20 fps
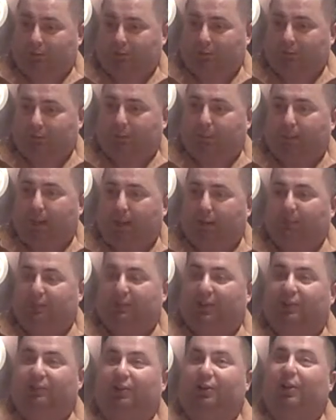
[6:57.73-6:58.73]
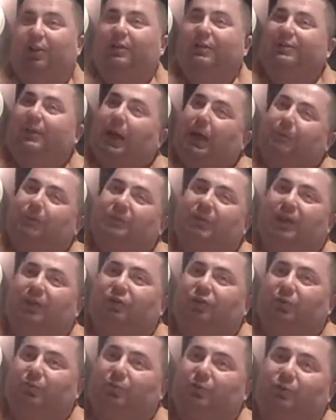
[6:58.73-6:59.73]
the bottom section, and on the top
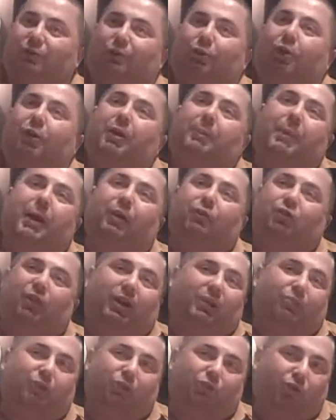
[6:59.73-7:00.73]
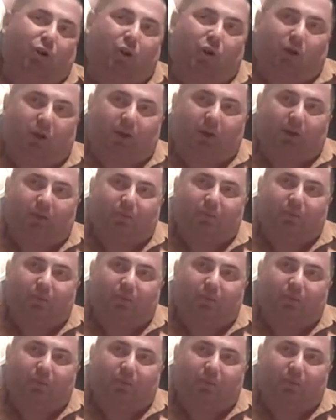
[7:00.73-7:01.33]
section was a story about James Adroga.